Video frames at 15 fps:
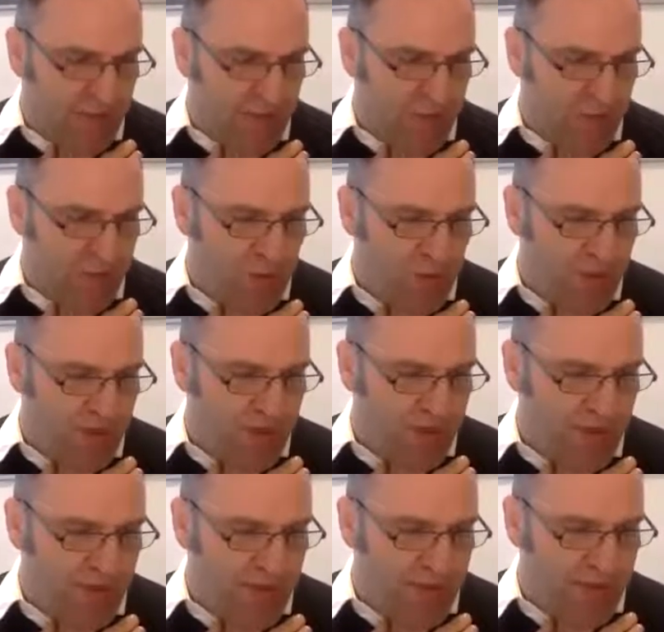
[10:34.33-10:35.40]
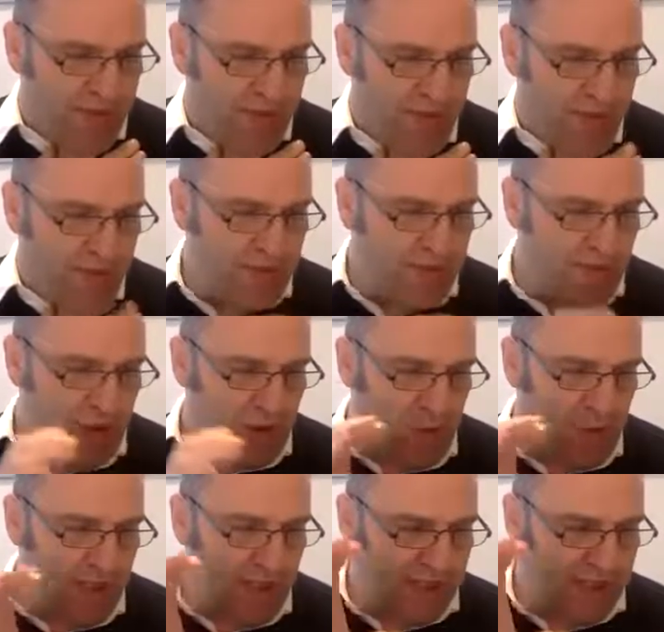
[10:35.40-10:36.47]
the reason that there's
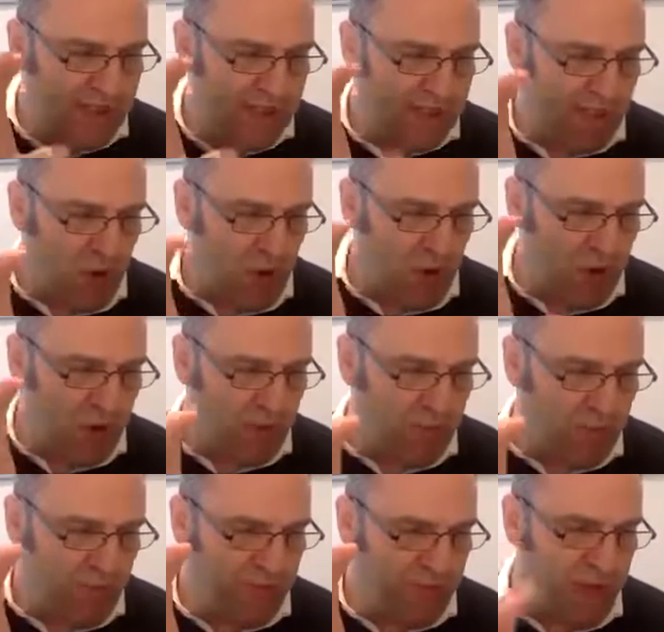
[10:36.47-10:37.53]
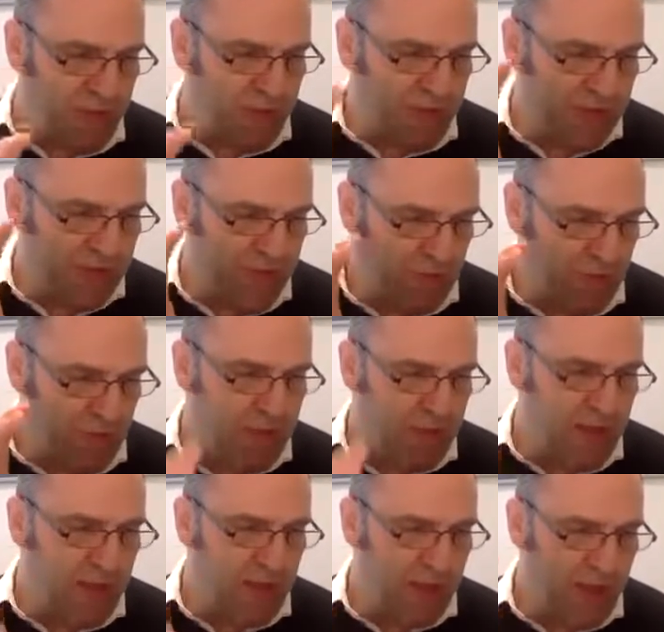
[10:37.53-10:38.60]
only a small number of companies that
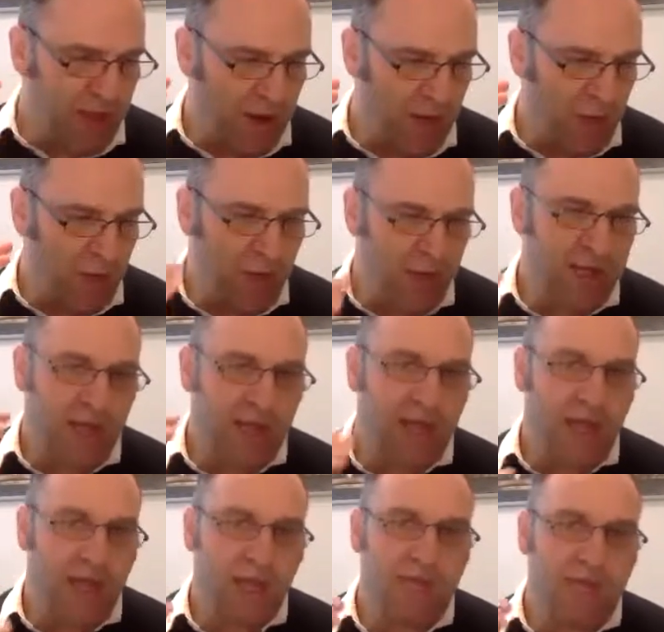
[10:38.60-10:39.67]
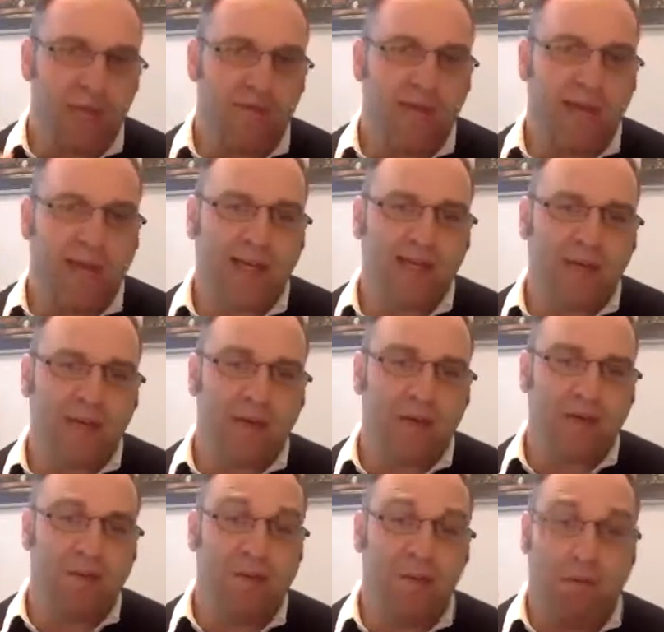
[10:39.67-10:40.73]
remain that are really engaged in the
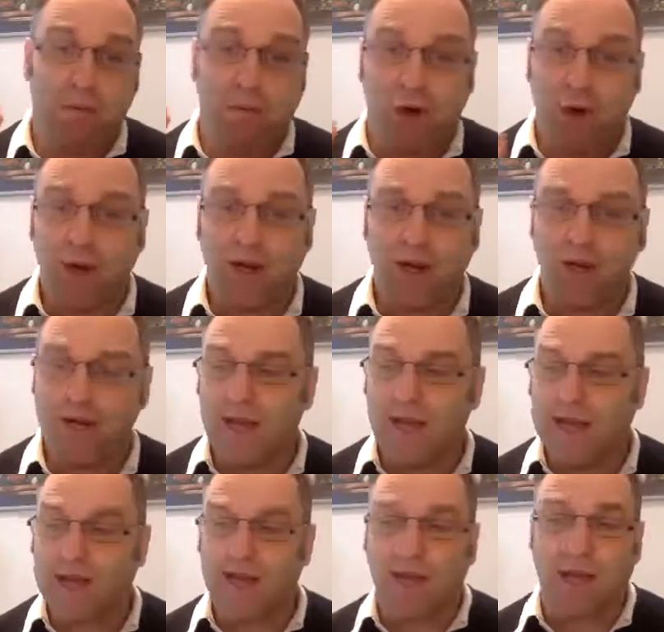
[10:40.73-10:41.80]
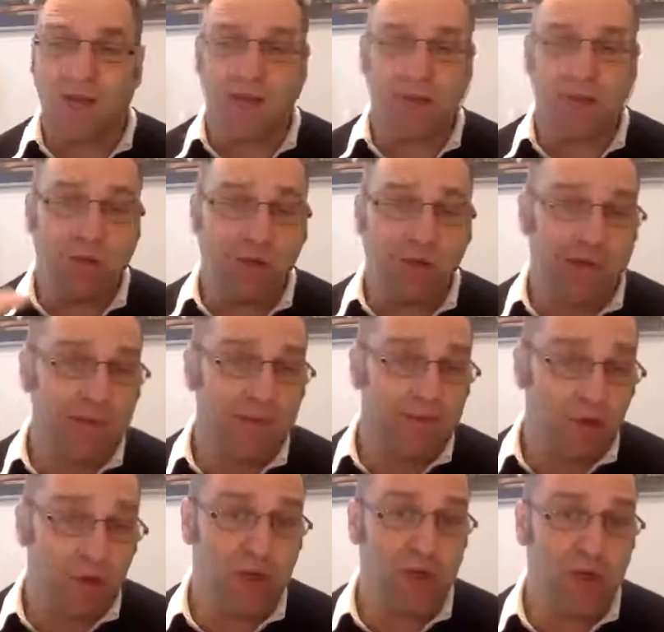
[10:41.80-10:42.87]
vaccine market, it has a lot to do with
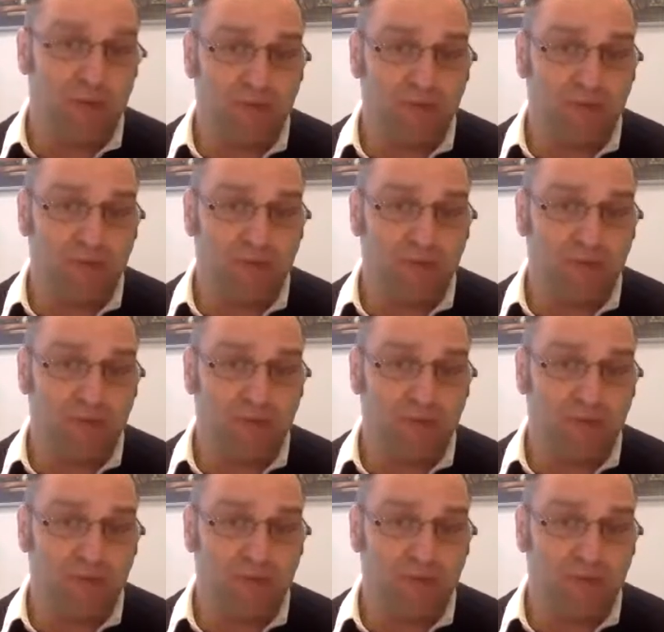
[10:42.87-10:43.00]
liability.